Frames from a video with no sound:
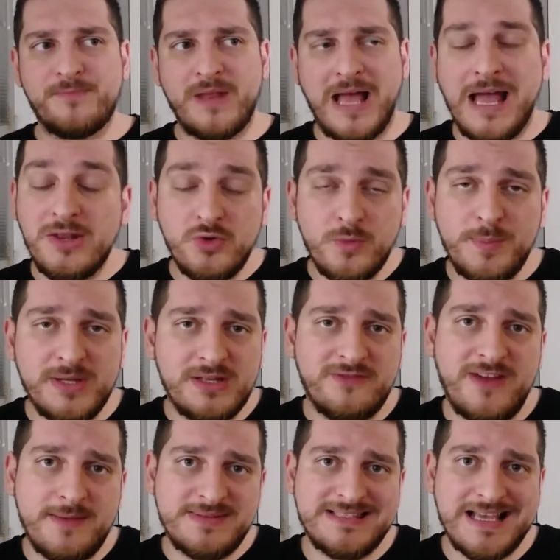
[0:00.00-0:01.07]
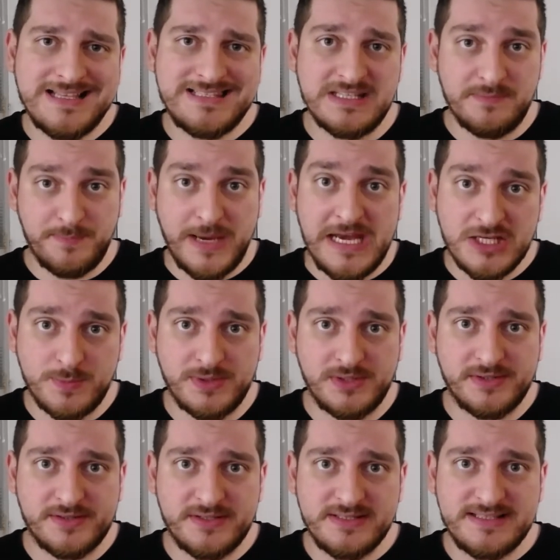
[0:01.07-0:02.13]
I do build websites in page
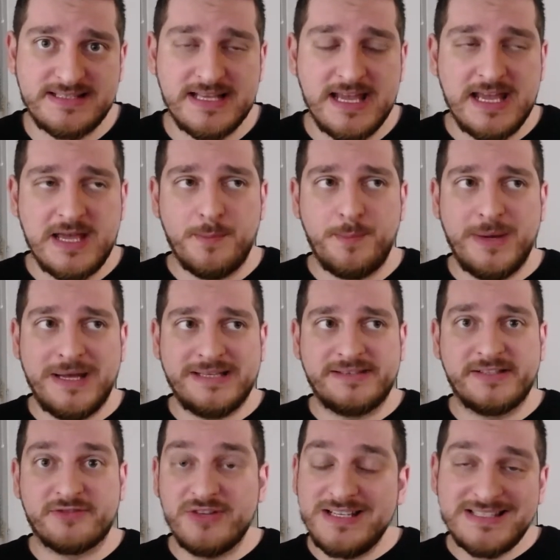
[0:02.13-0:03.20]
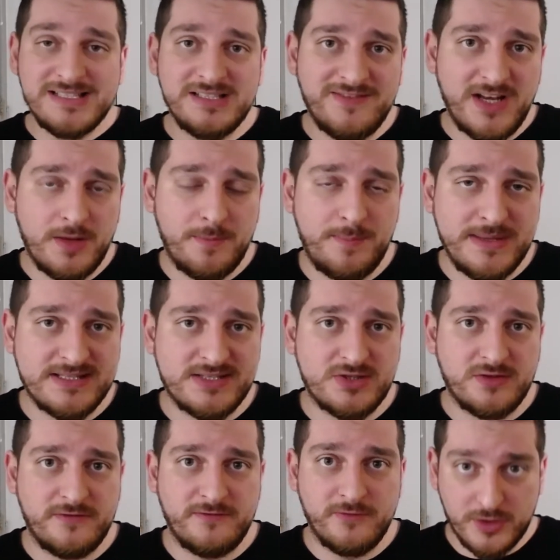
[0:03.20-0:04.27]
builders, but the recent developments
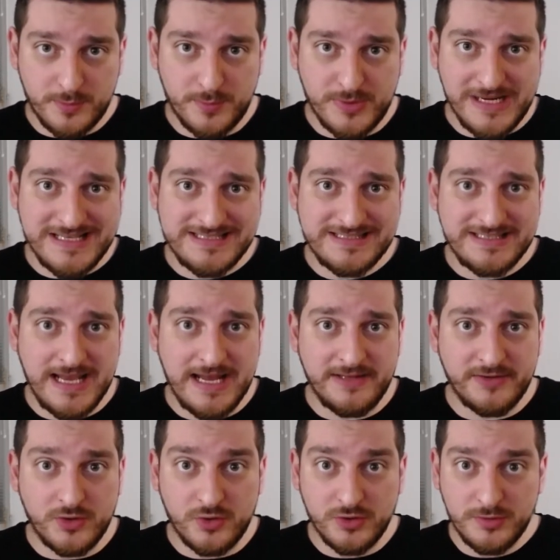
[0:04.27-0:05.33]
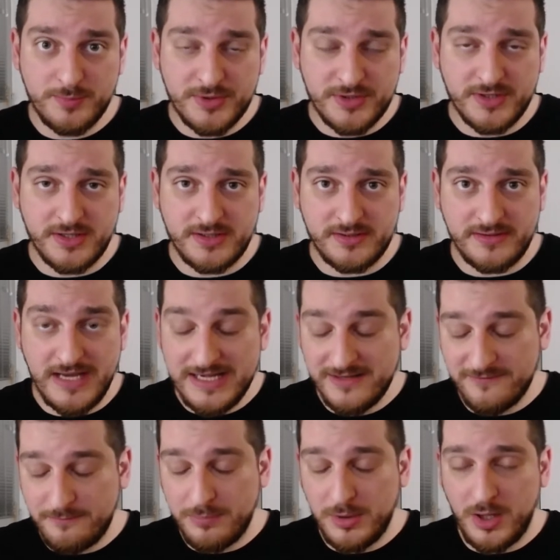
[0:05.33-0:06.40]
of WordPress and the Gutenberg
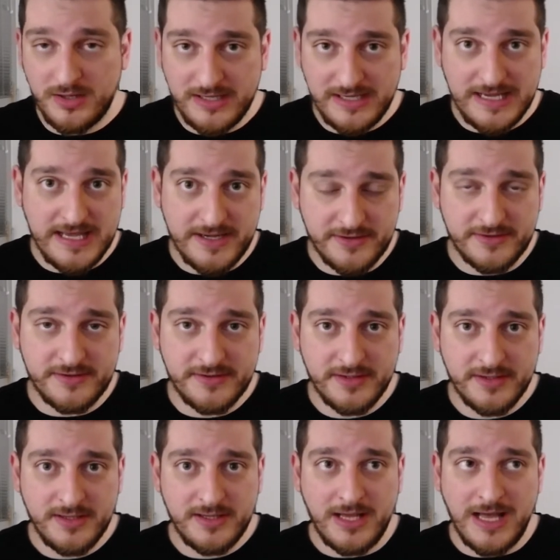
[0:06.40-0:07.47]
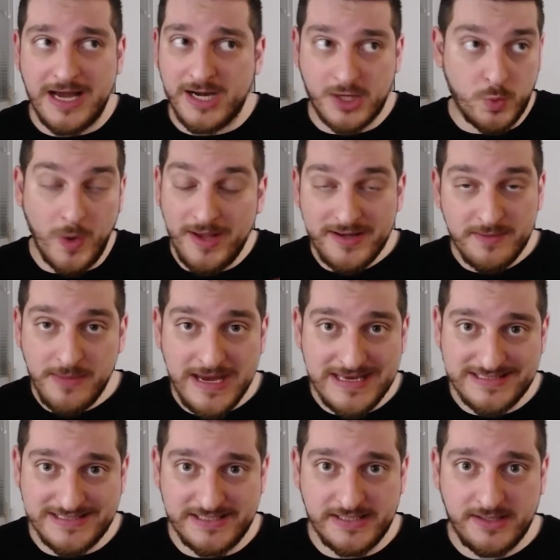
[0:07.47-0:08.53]
native block editor are quite
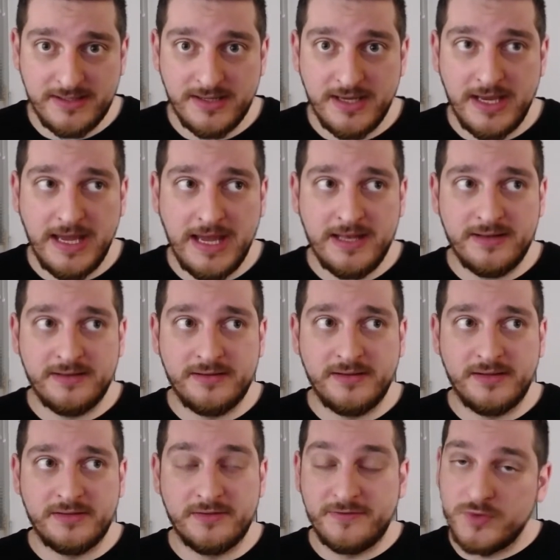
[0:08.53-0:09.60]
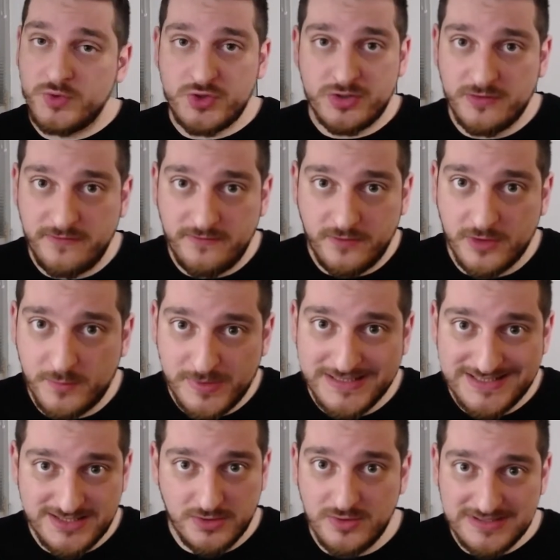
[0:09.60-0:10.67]
amazing, and uh, the future of
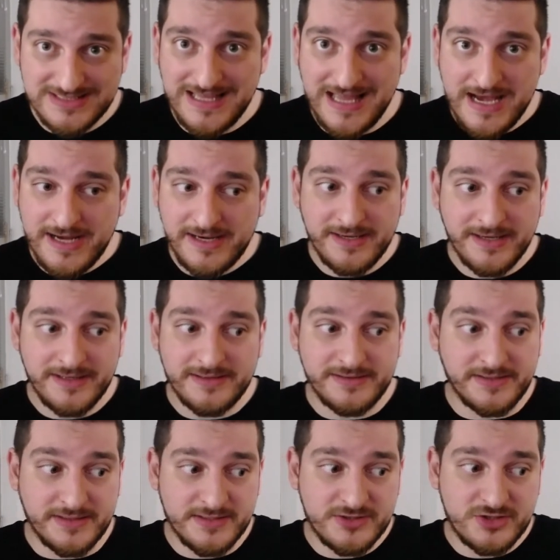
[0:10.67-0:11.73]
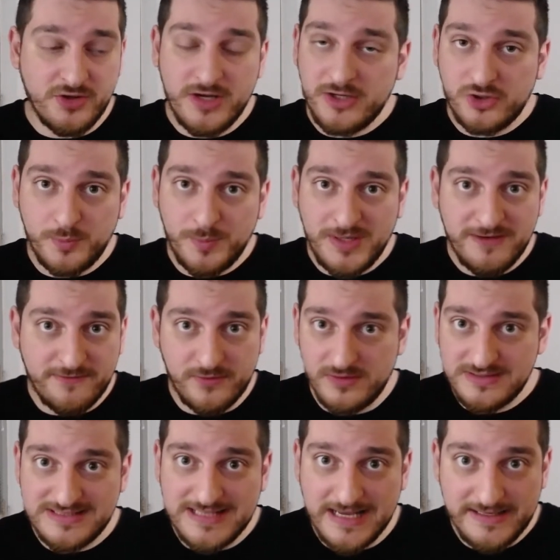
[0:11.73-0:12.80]
WordPress looks like there's going to be
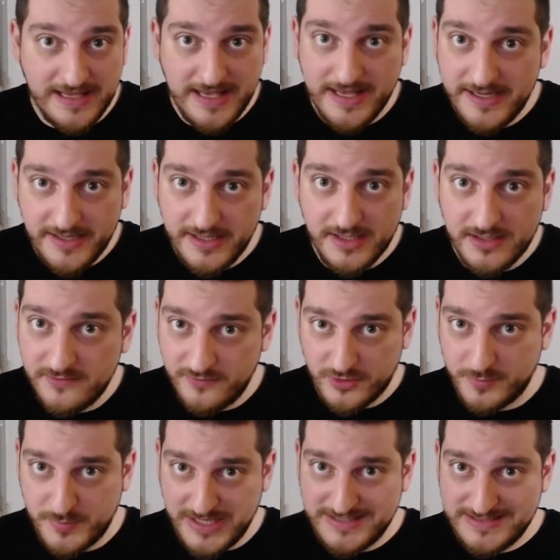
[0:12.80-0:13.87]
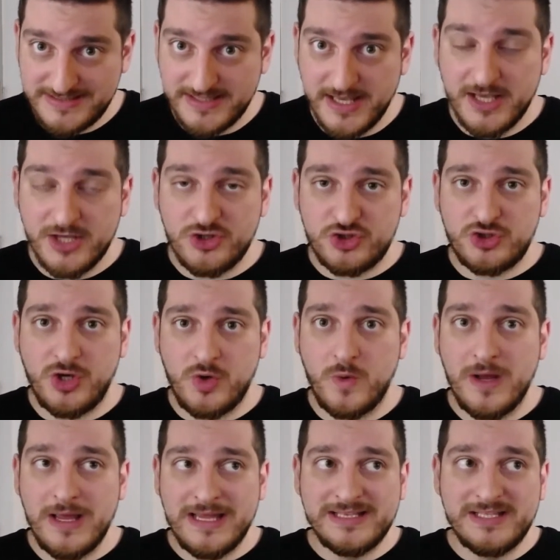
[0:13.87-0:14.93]
full site editing in WordPress.
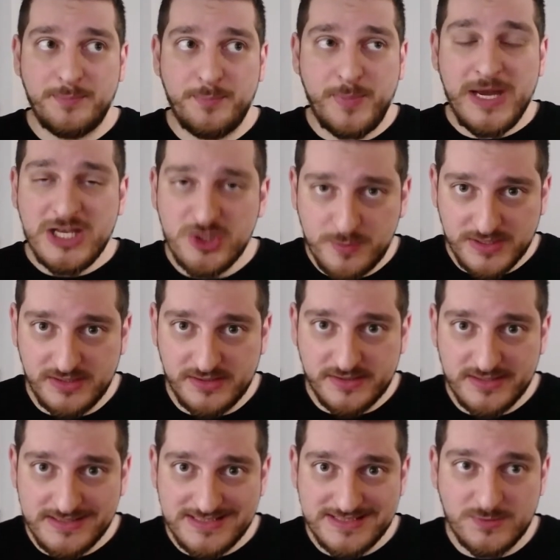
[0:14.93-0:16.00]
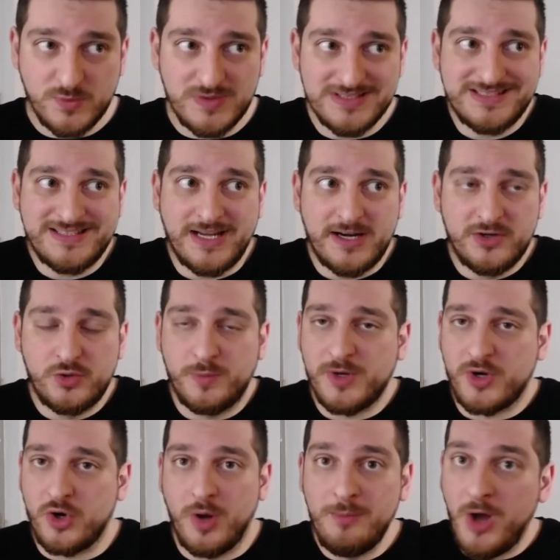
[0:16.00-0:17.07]
So the page builders will start to
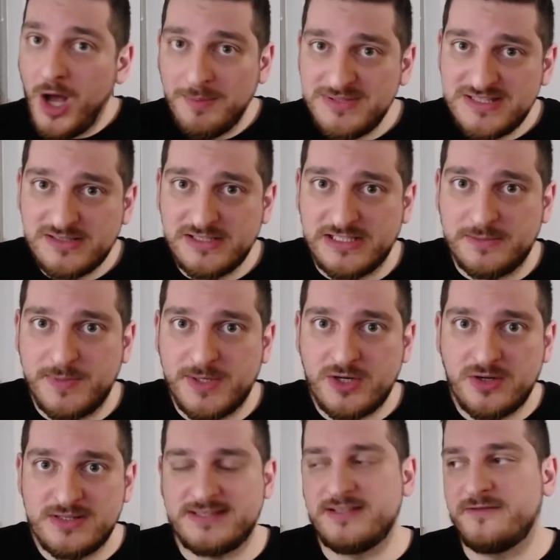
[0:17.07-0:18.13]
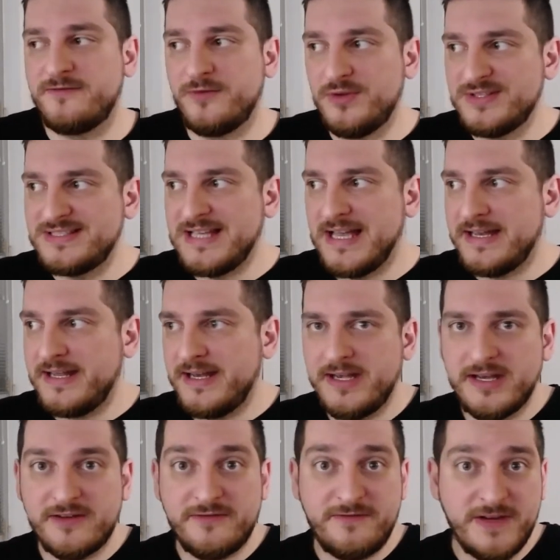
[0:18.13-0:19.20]
become obsolete because the full site
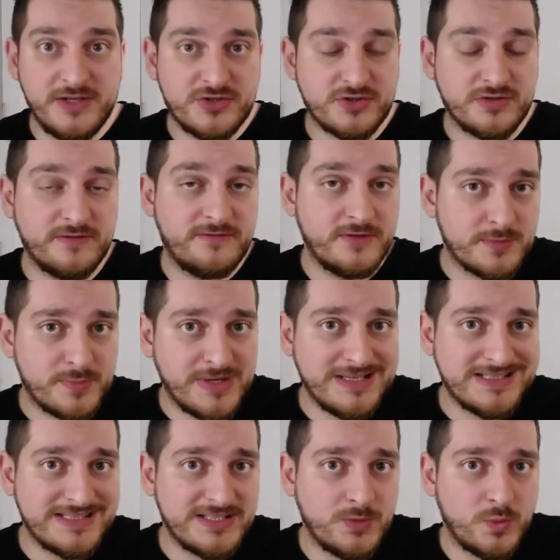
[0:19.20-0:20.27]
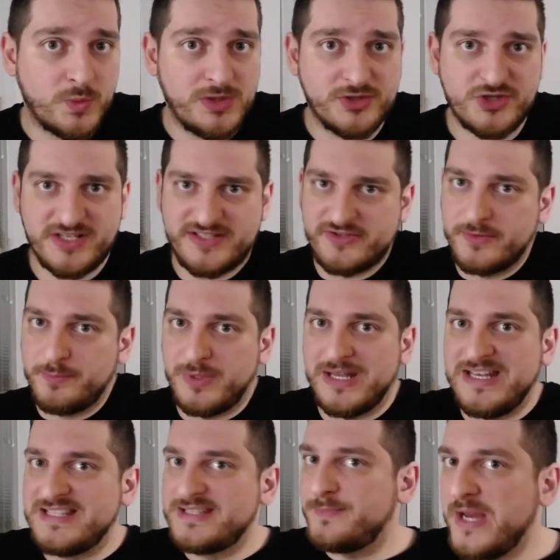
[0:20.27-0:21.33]
editing feature of WordPress will just
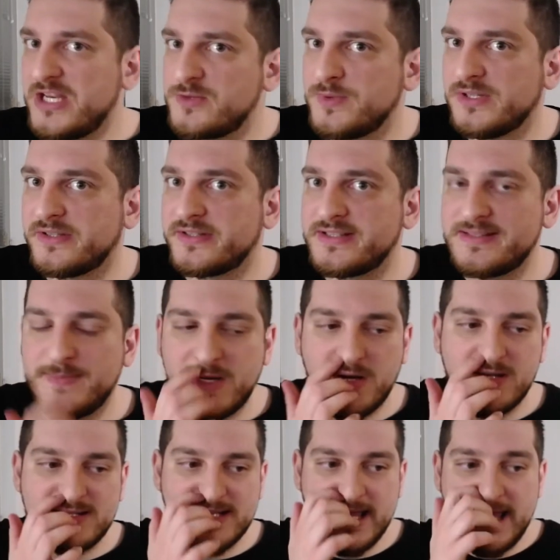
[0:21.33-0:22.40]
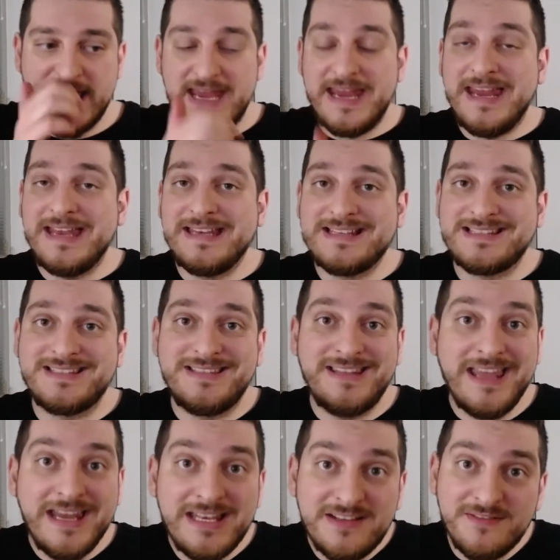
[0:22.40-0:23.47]
replace page builders because it is
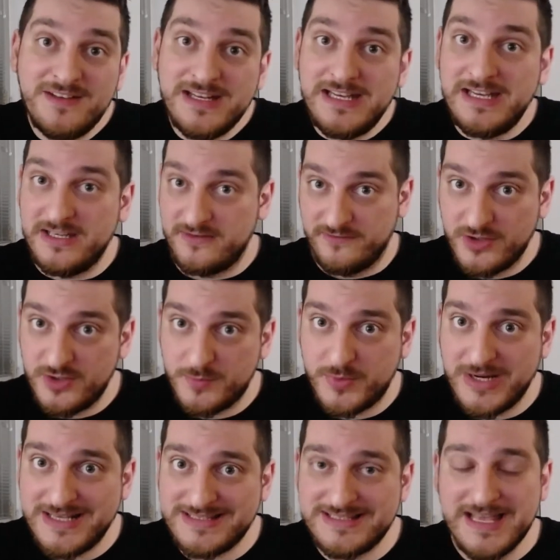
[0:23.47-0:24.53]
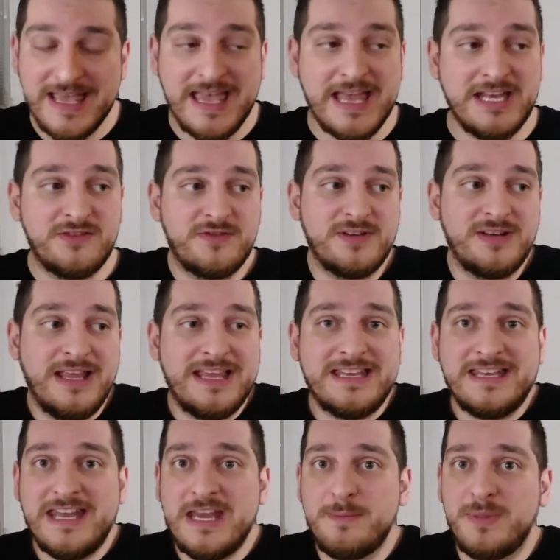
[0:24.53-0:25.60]
natively in WordPress and it will
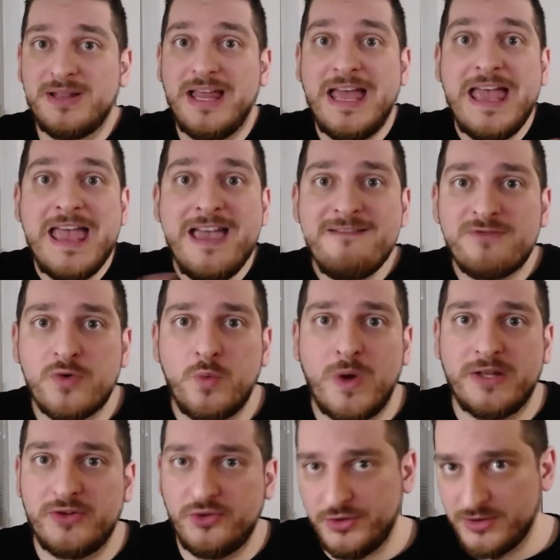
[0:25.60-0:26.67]
enable everyone to